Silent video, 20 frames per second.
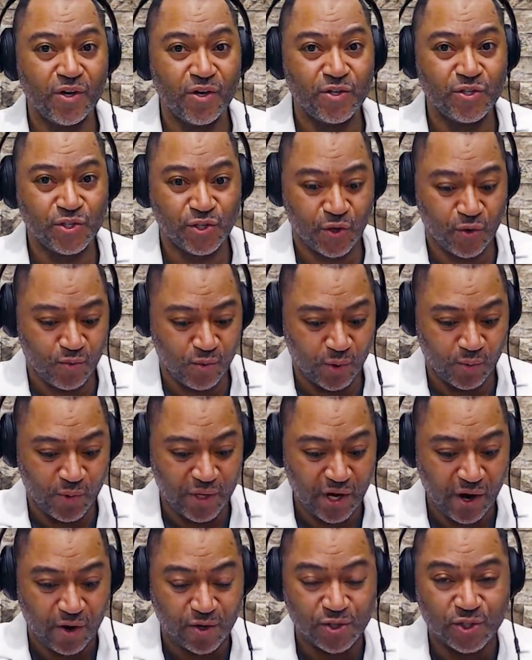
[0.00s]
So when
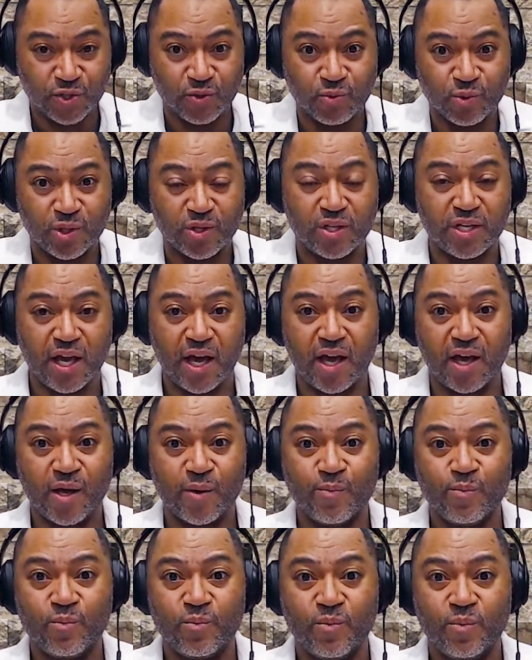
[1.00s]
we also look at